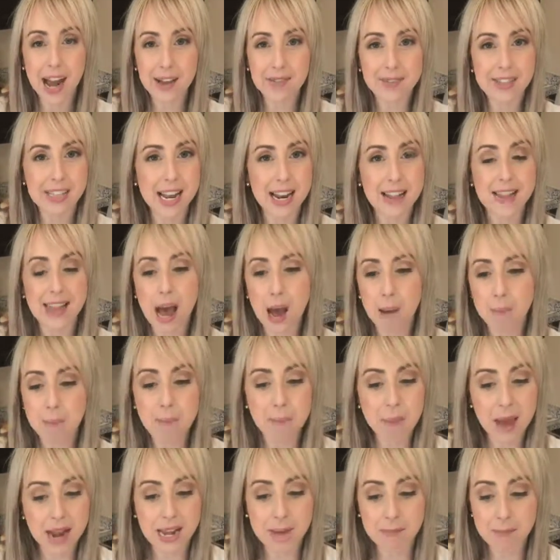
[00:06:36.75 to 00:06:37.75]
I've said that
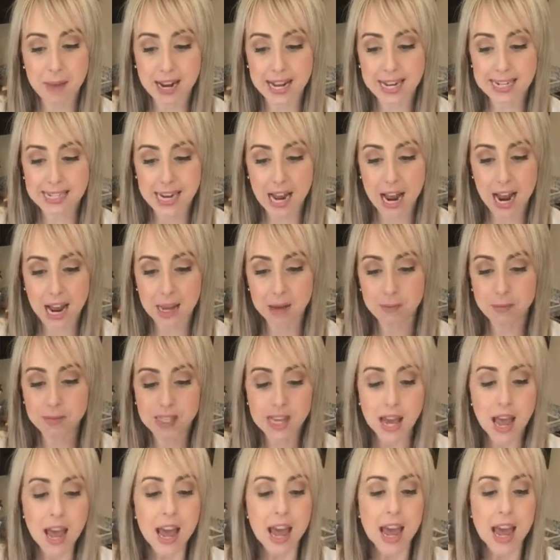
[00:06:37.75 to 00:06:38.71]
many, many times.